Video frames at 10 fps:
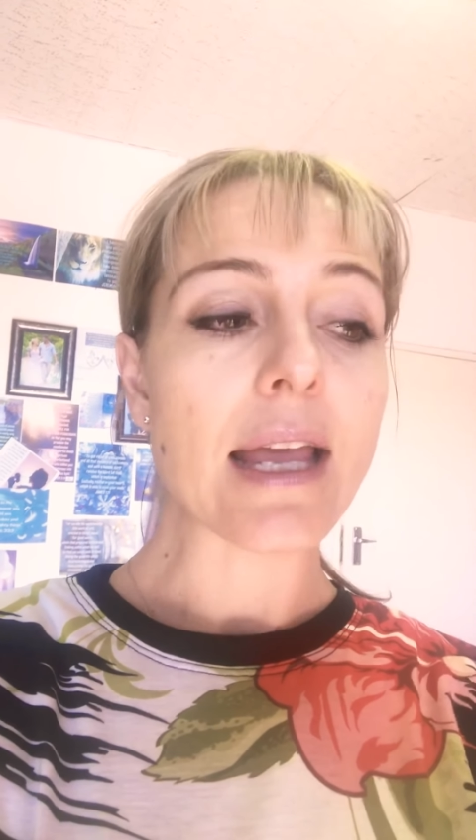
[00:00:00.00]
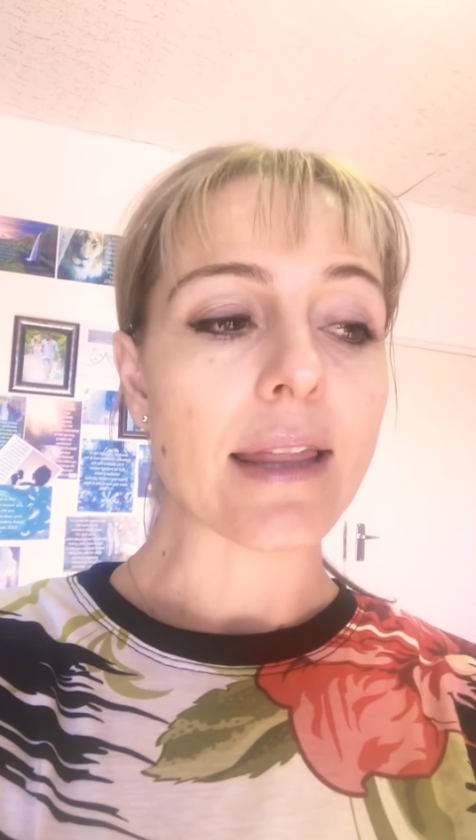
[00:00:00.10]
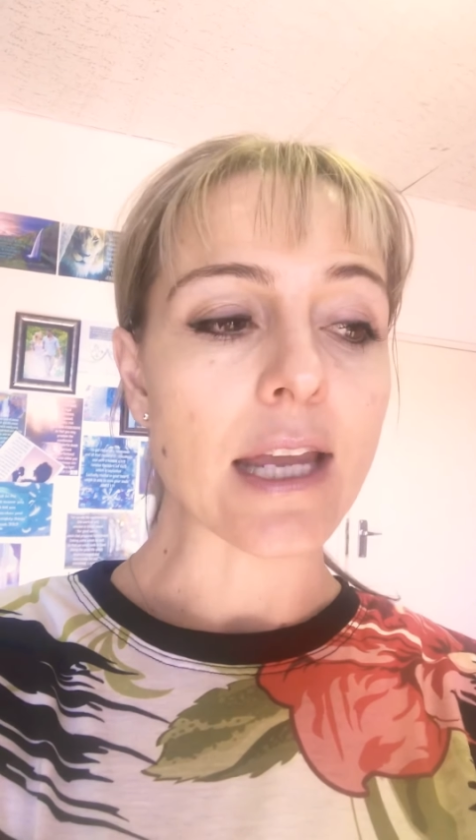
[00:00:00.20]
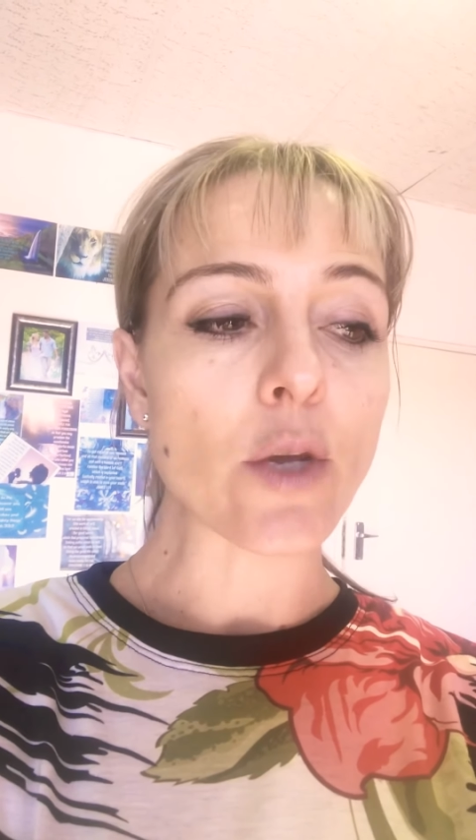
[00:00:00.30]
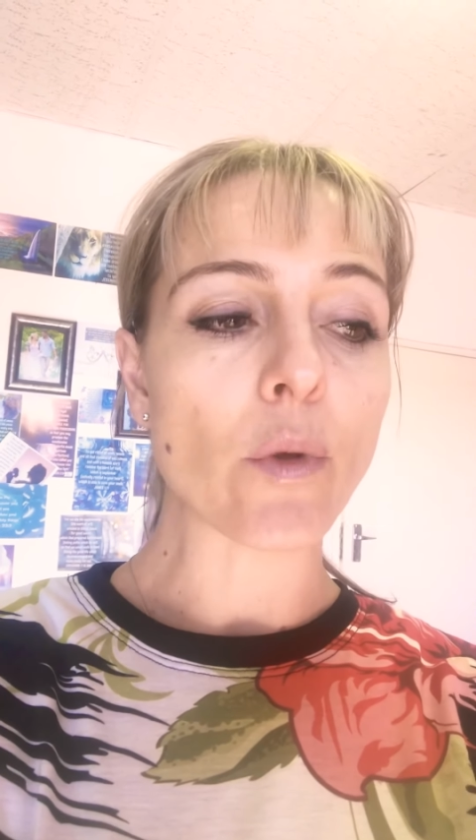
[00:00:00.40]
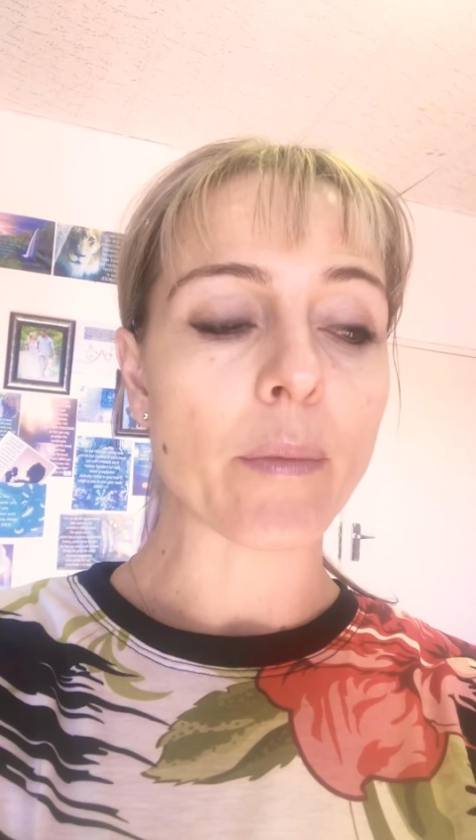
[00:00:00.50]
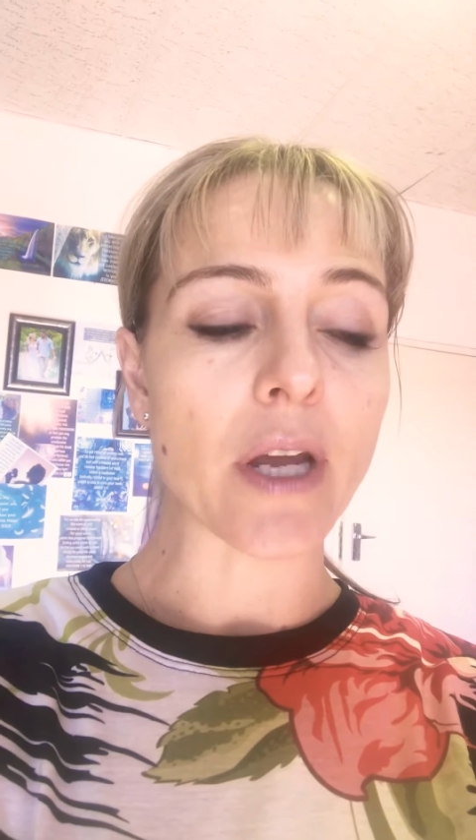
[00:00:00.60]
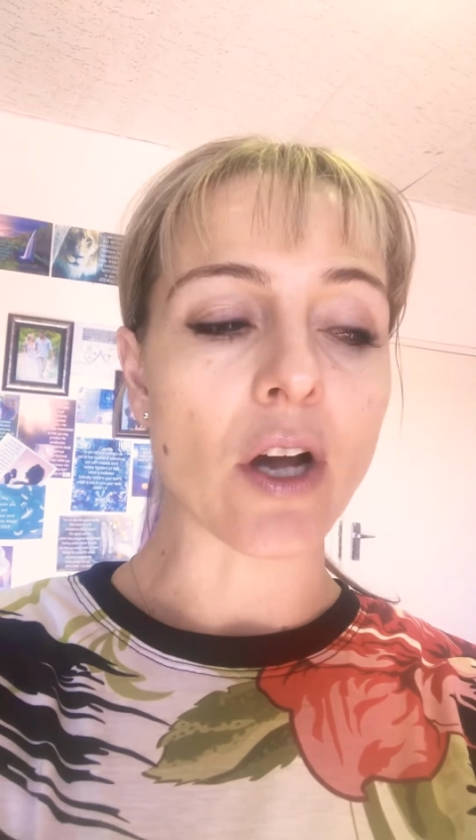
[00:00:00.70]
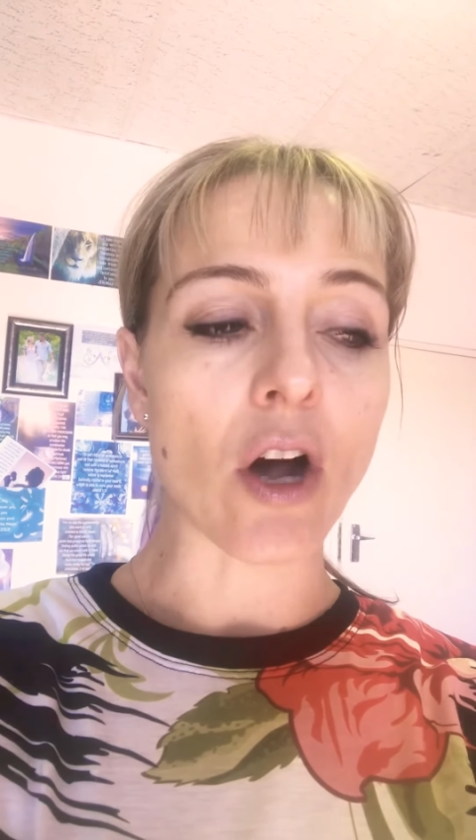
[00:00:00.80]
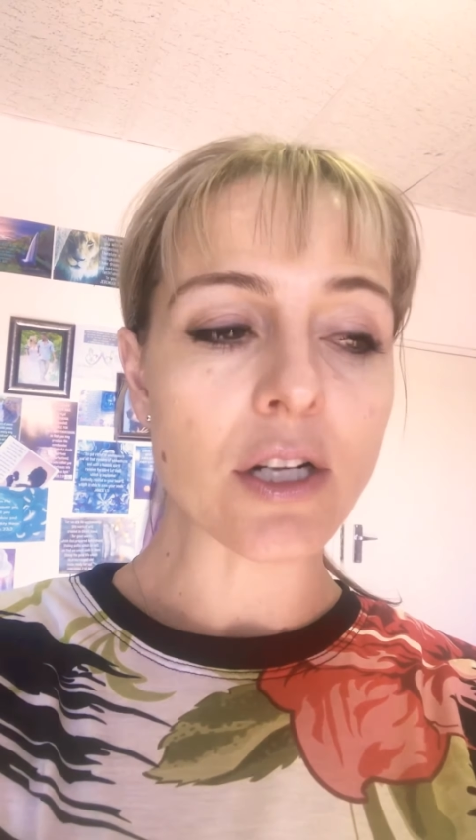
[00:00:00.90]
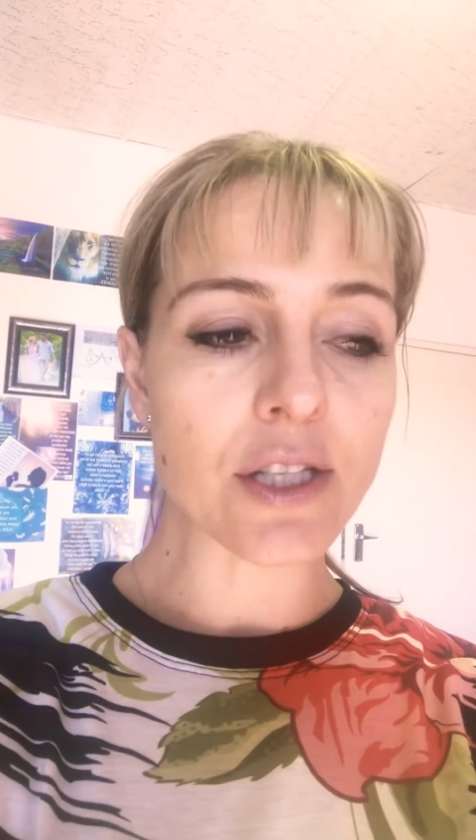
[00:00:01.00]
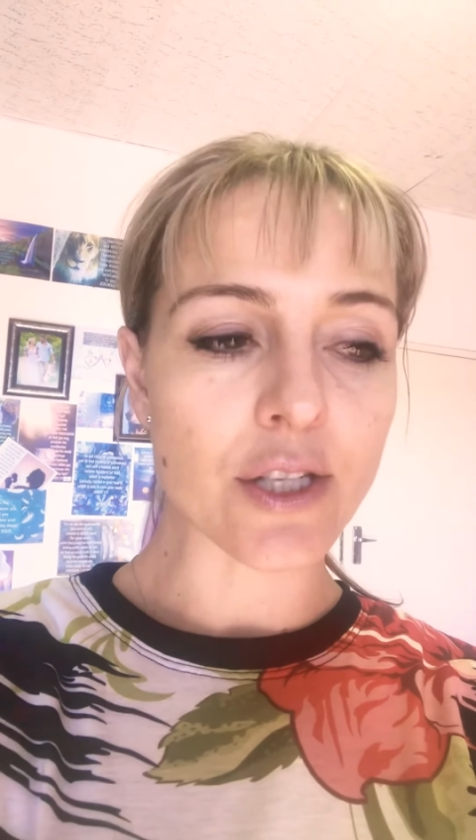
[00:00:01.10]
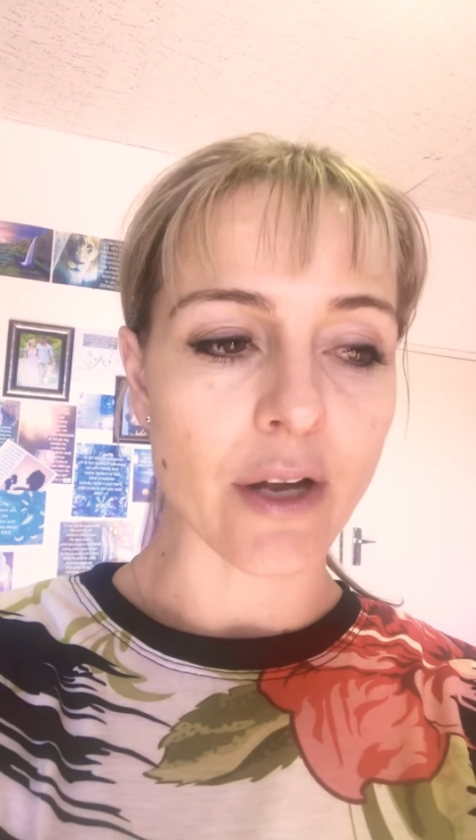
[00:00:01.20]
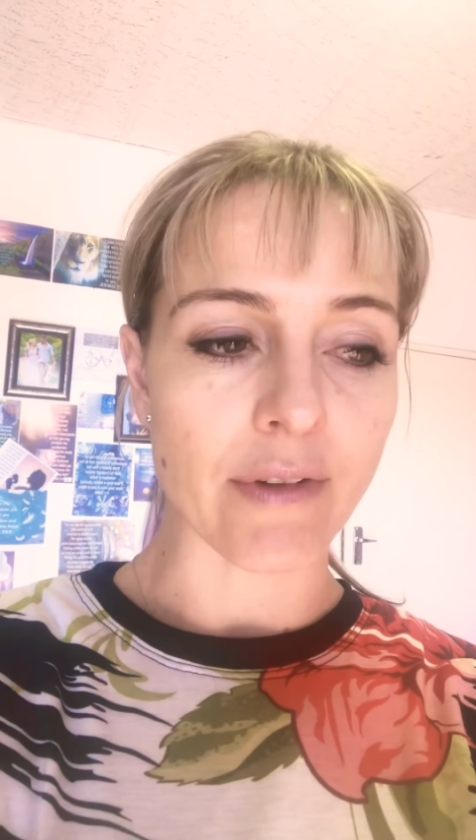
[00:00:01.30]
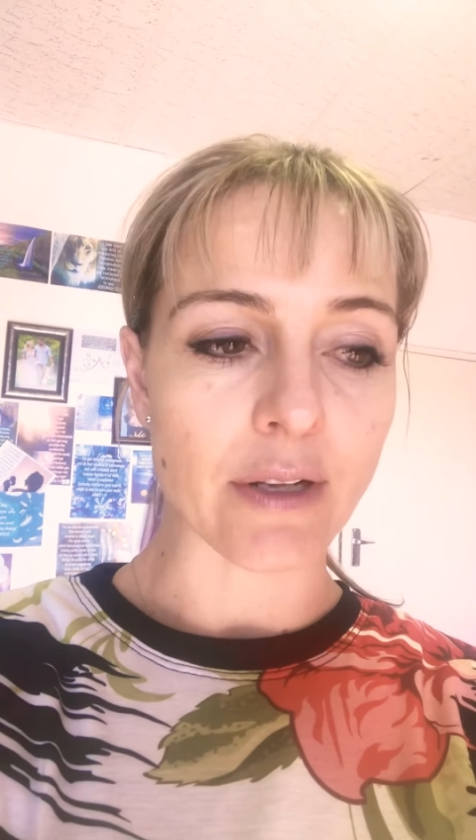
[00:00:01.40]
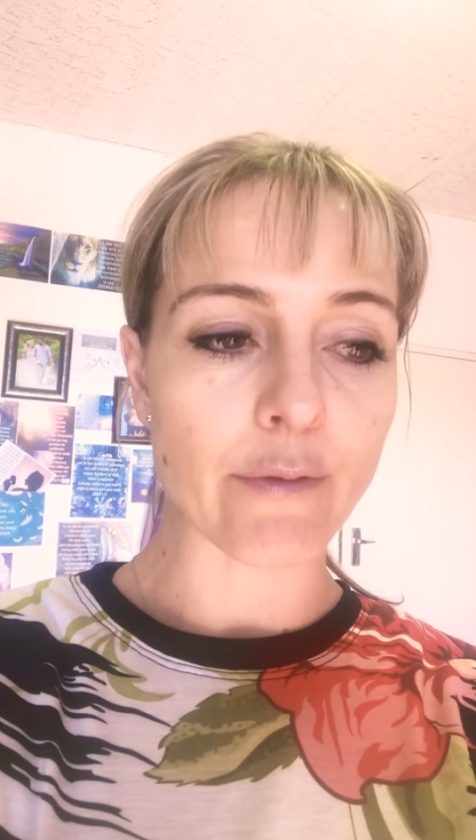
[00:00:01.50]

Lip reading: Then you will be God's servant,